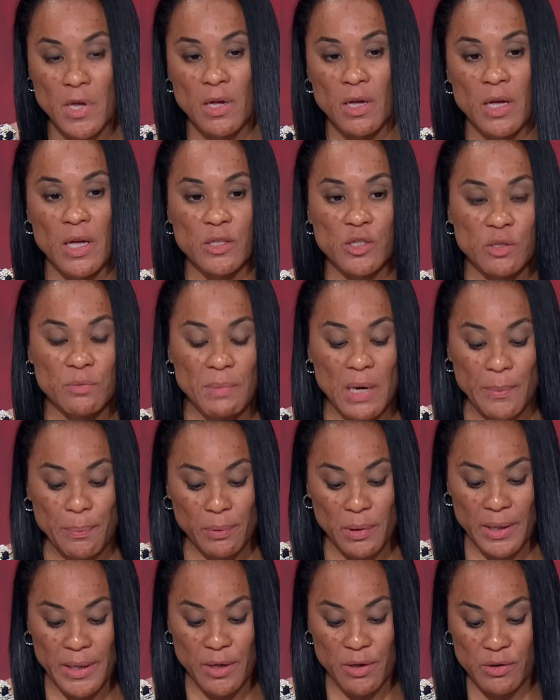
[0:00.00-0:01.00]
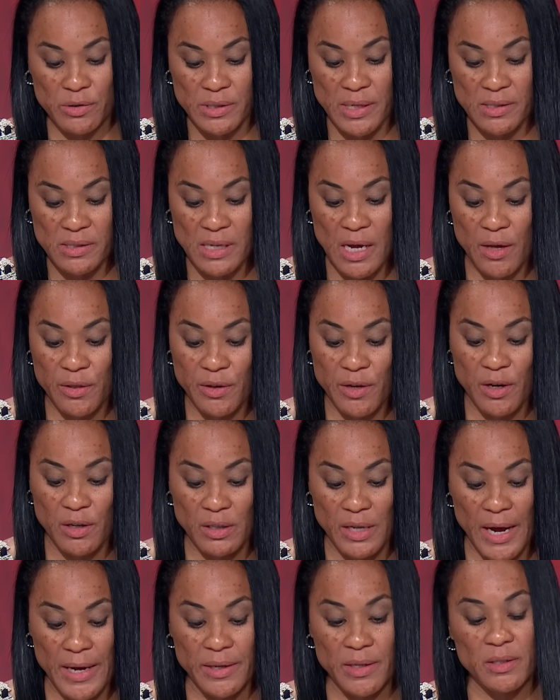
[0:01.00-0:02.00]
And to my players at South
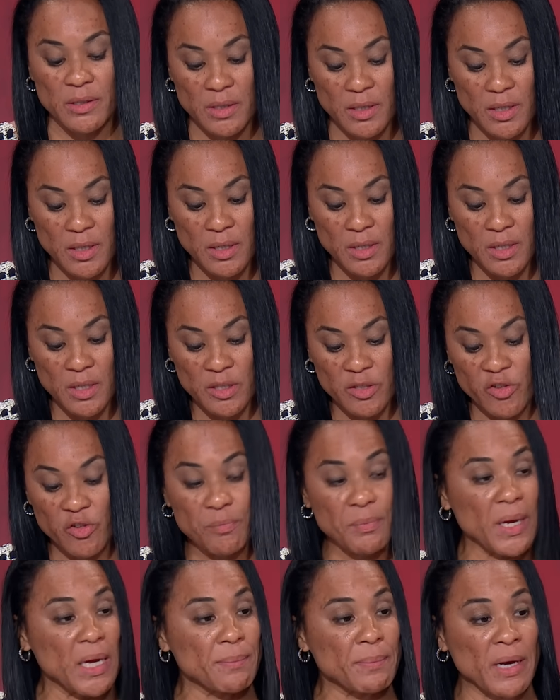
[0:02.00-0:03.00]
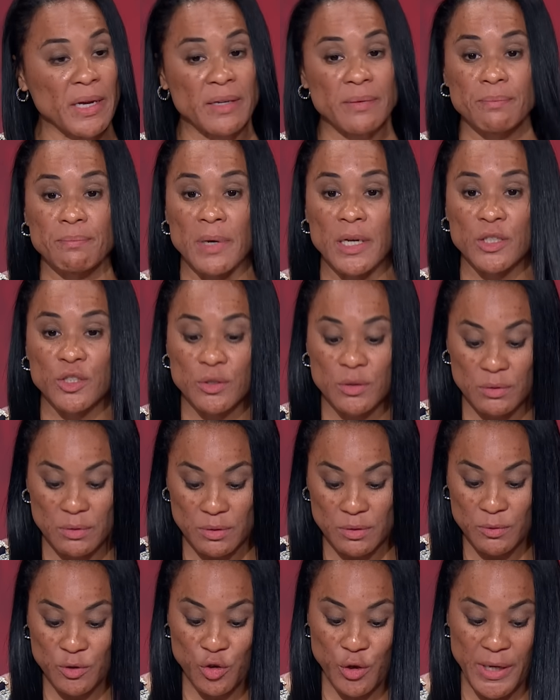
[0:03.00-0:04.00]
Carolina, you made my
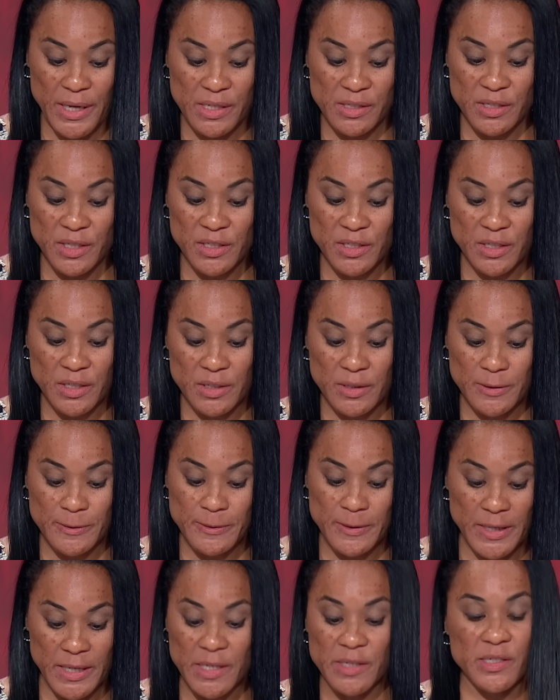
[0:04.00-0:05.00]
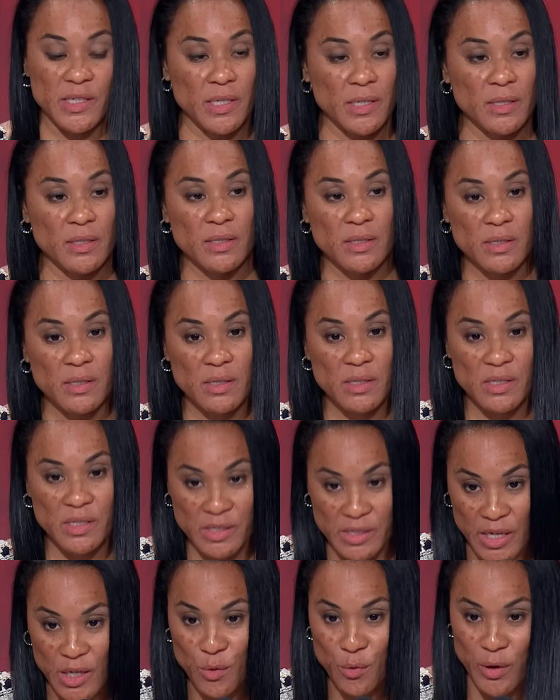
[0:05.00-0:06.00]
transition easy.
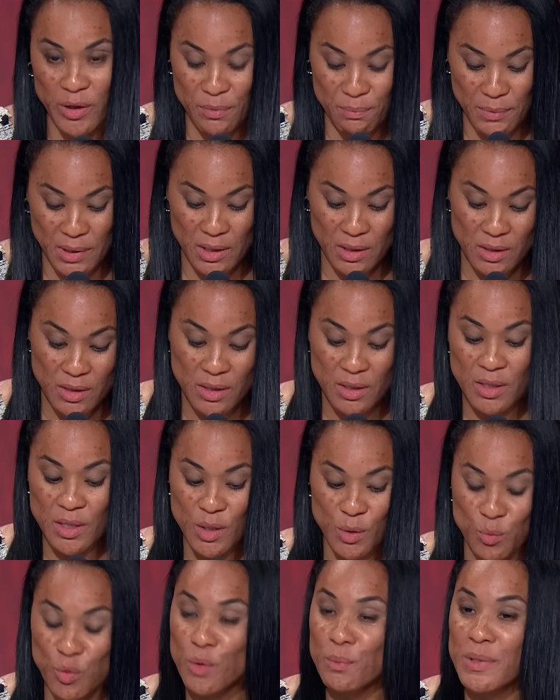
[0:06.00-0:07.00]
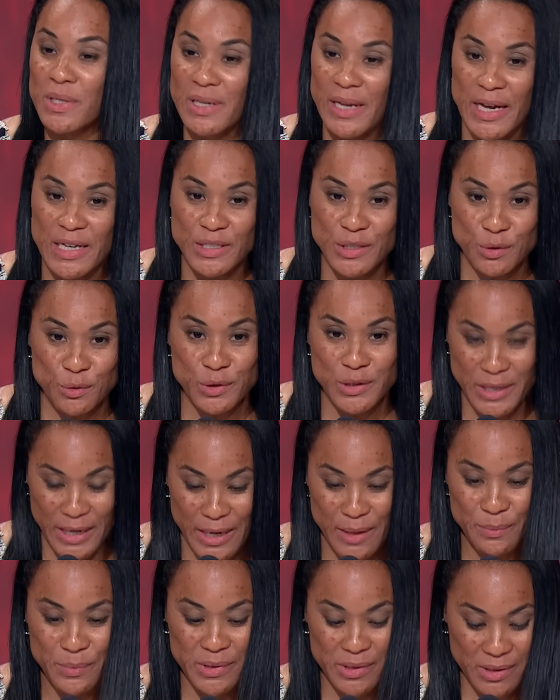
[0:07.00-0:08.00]
Stick with me, we'll be national
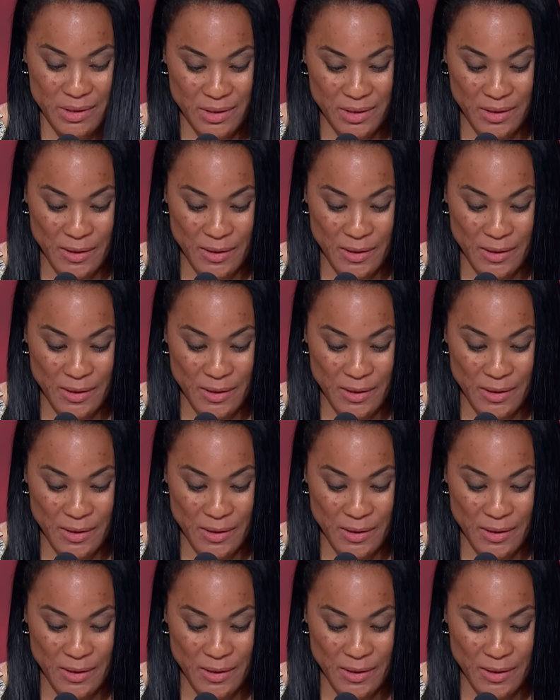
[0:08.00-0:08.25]
champs.